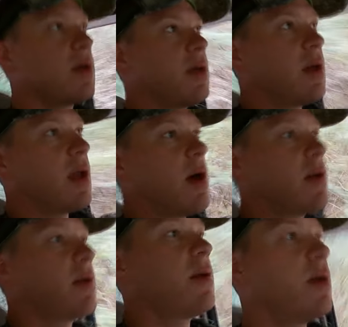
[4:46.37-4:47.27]
get
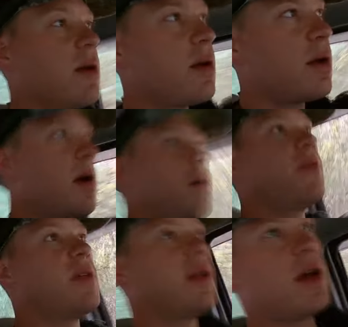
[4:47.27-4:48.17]
out off
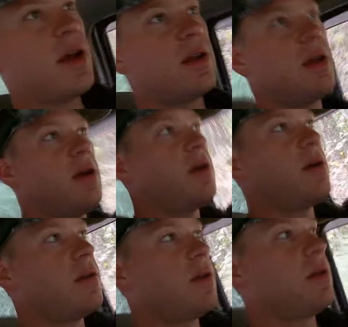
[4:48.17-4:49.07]
of the land
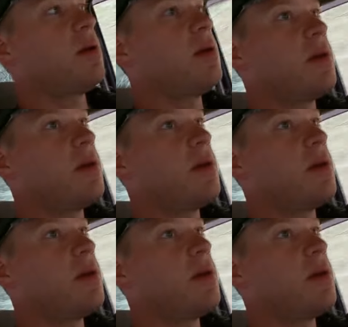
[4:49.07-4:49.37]
here and then